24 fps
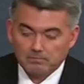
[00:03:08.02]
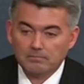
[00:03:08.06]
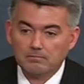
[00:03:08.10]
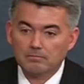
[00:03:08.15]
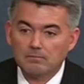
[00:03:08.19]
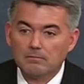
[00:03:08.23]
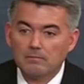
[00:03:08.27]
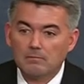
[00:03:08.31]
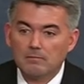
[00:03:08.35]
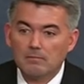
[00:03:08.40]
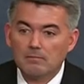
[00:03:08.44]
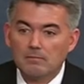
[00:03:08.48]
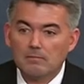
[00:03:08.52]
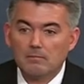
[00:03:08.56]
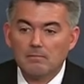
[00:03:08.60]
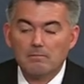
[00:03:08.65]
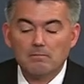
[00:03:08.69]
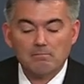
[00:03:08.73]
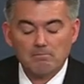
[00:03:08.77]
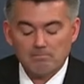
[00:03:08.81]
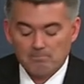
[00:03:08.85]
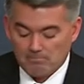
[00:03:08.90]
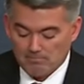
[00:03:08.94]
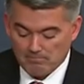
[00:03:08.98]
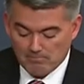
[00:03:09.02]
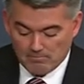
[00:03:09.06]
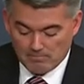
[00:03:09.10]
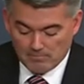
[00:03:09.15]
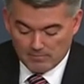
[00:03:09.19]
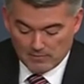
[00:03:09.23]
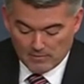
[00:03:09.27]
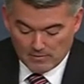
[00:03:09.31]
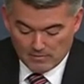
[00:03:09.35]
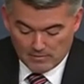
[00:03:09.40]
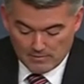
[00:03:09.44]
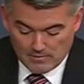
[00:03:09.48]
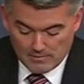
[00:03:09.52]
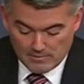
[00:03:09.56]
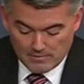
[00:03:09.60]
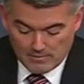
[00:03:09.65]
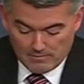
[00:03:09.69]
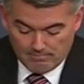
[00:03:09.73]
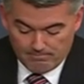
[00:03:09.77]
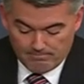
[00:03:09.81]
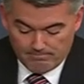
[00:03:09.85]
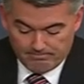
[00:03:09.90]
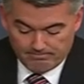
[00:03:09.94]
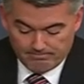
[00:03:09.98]

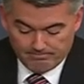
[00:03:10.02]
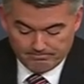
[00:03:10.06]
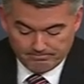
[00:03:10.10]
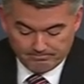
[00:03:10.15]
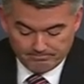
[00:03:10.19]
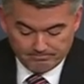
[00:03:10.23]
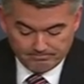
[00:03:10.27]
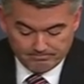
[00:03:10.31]
No one is speaking in this clip.